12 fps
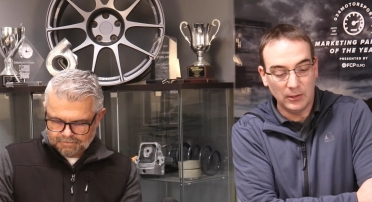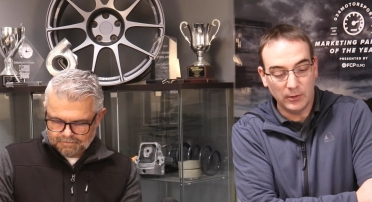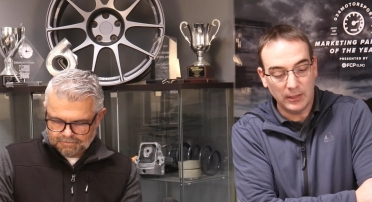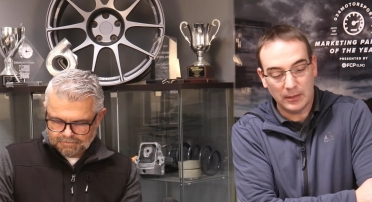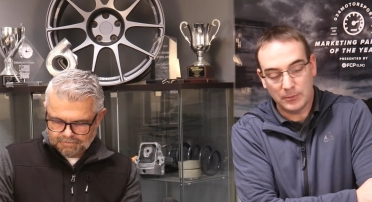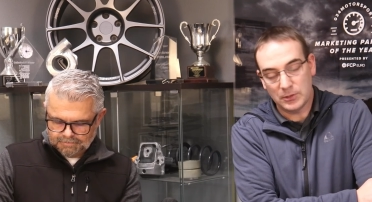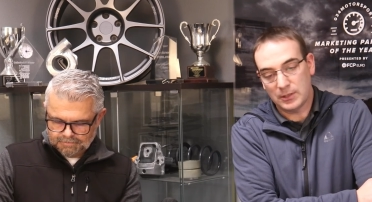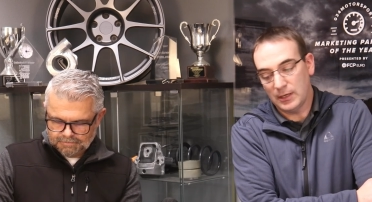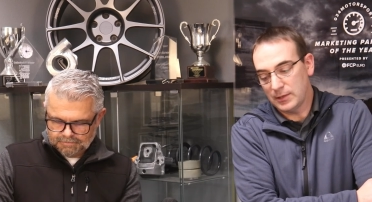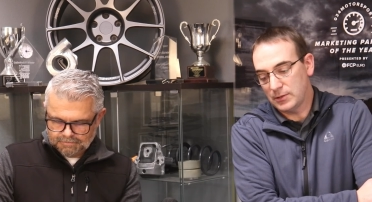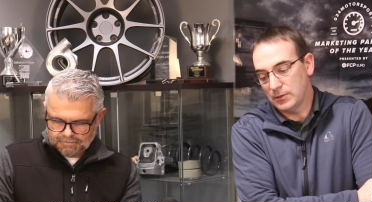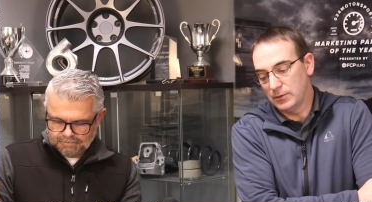Speaker 1: and the O E M
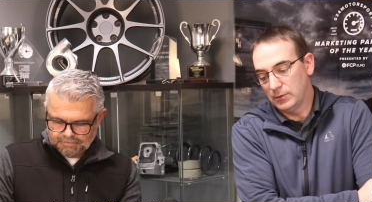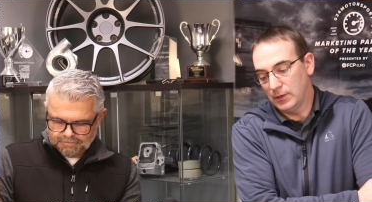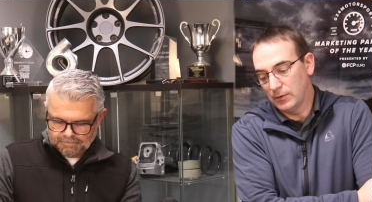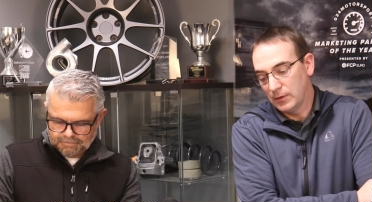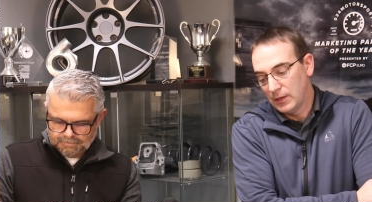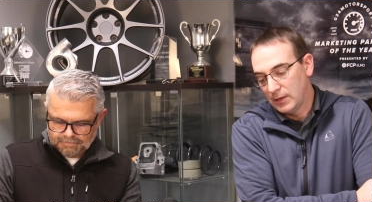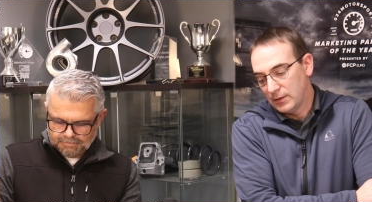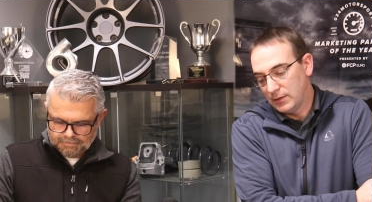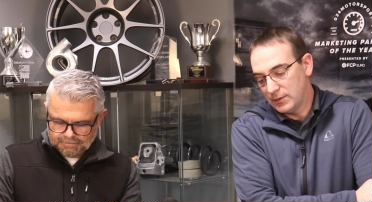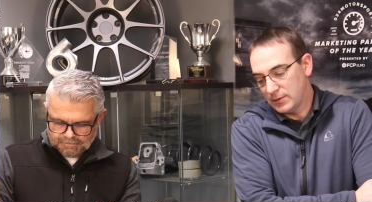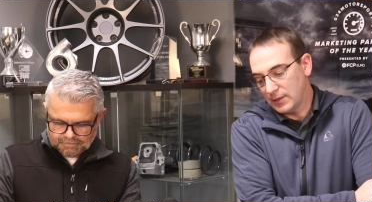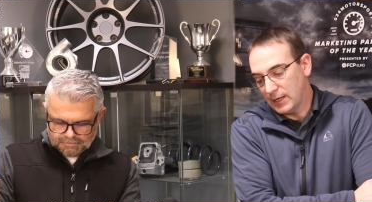just has to, you know,
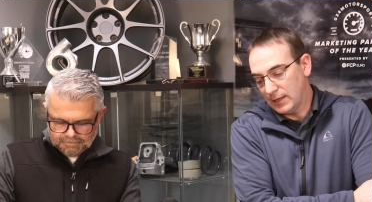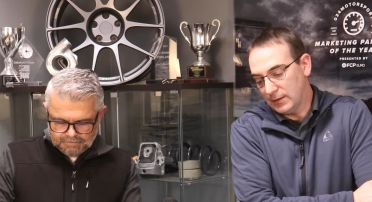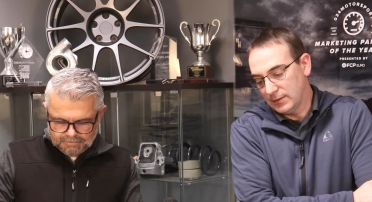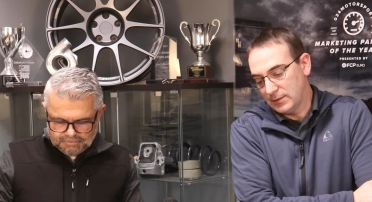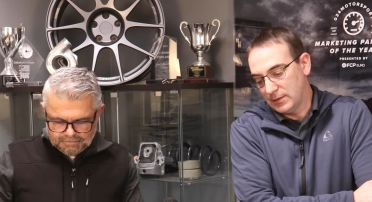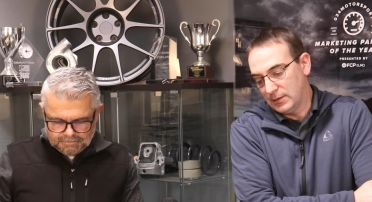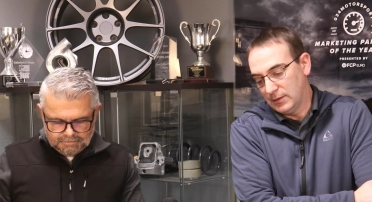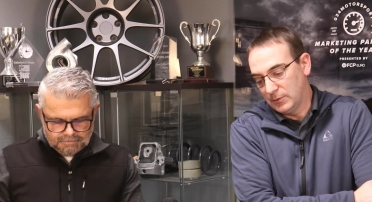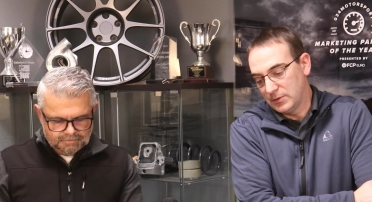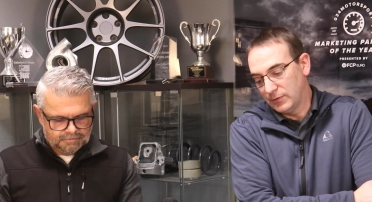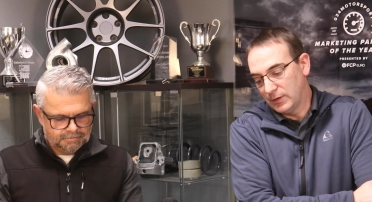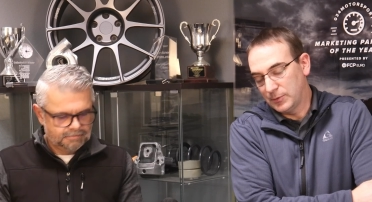this is a catalyst
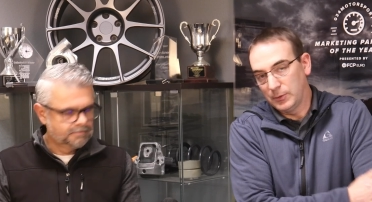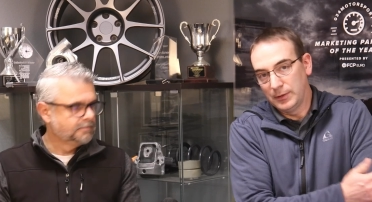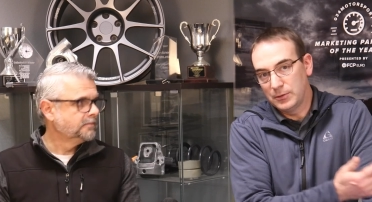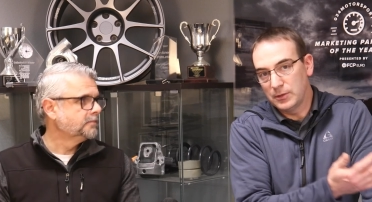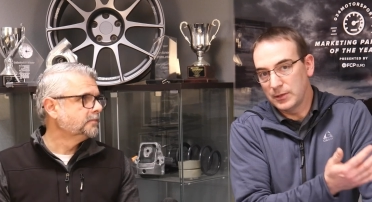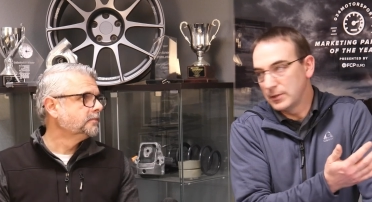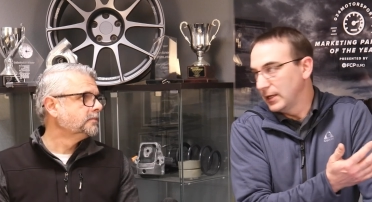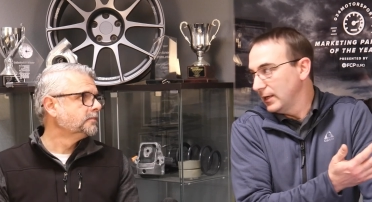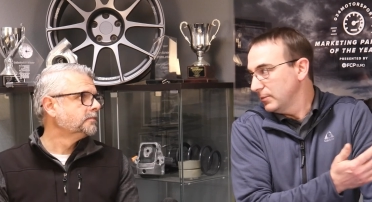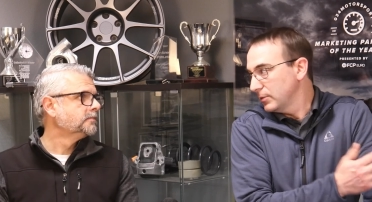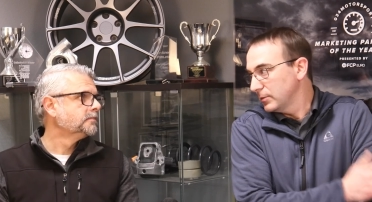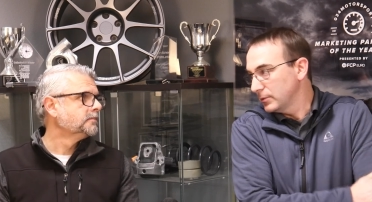that was developed in what, two thousand
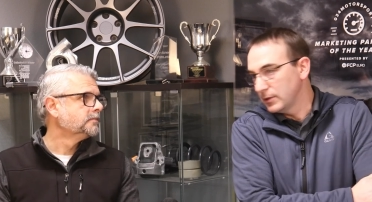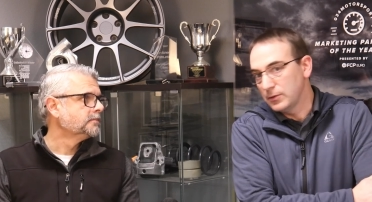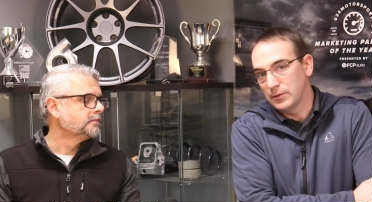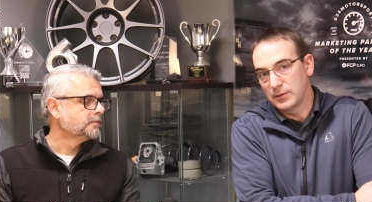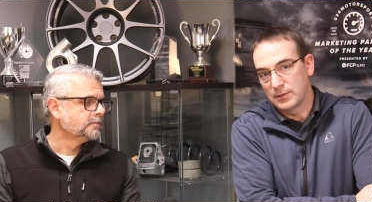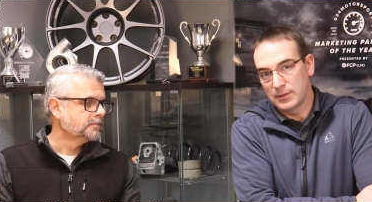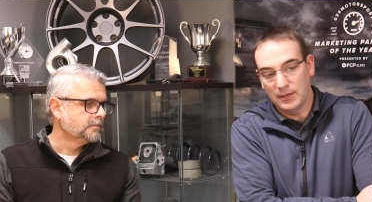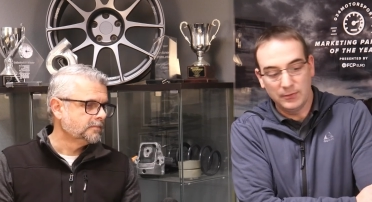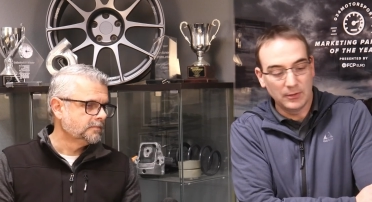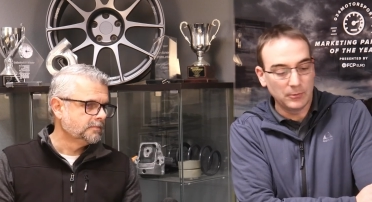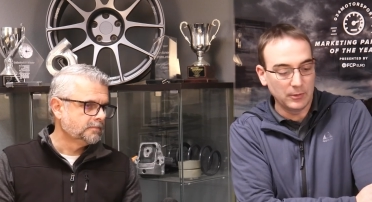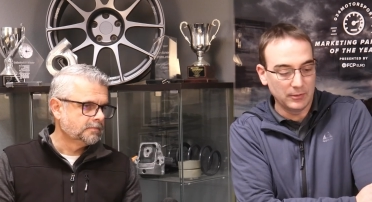eight, probably two thousand
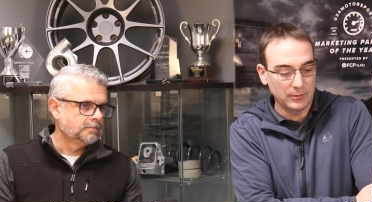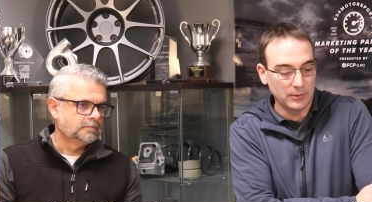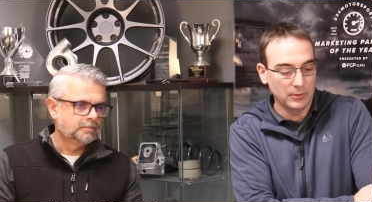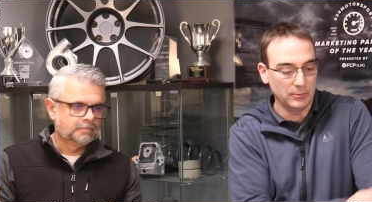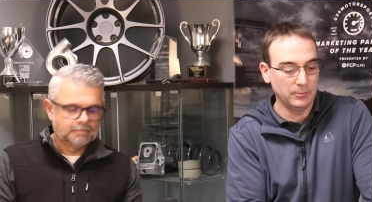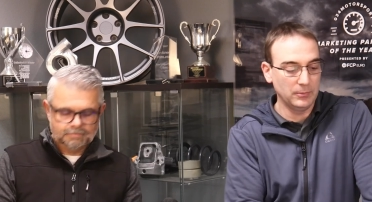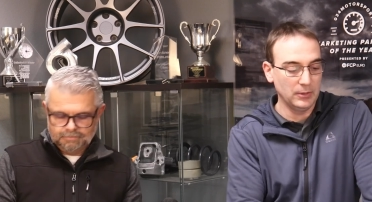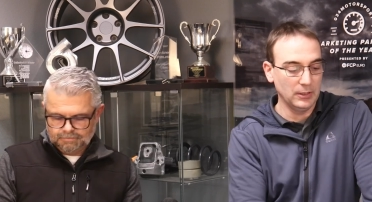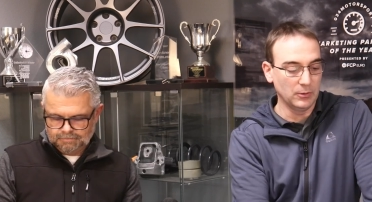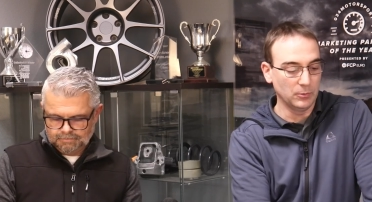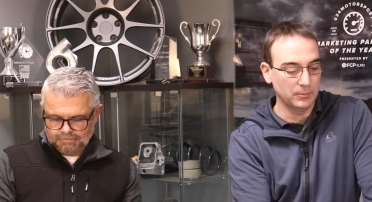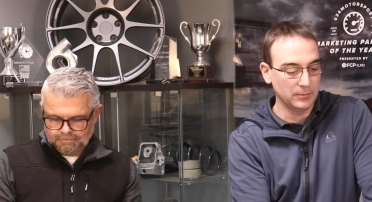seven, whenever they were,
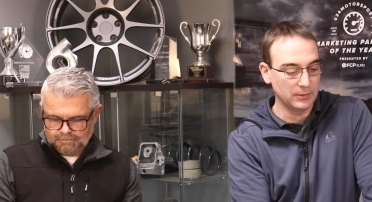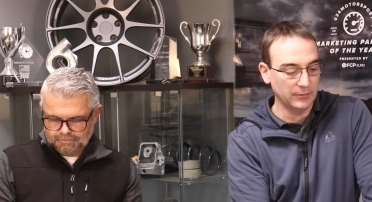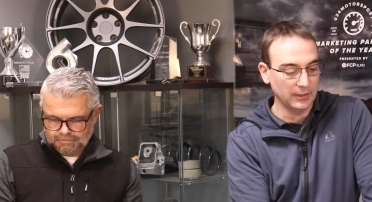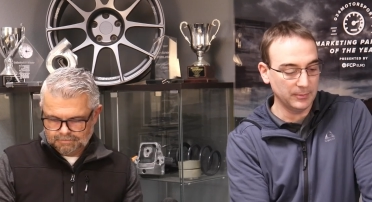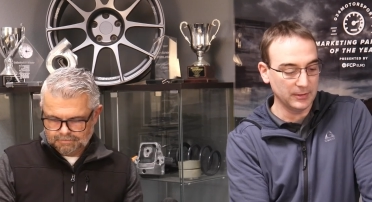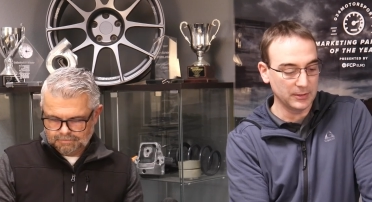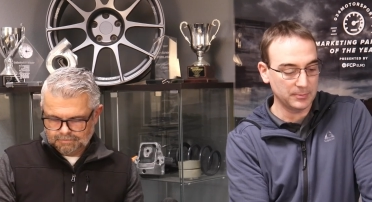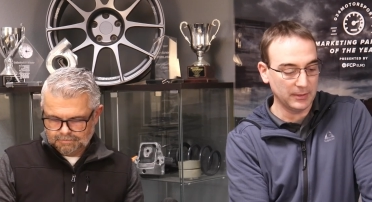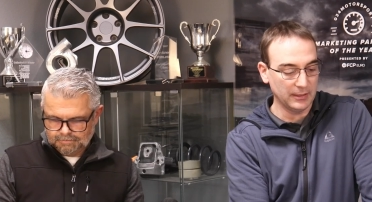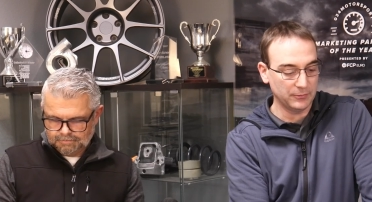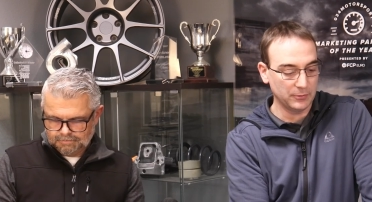you know, developing this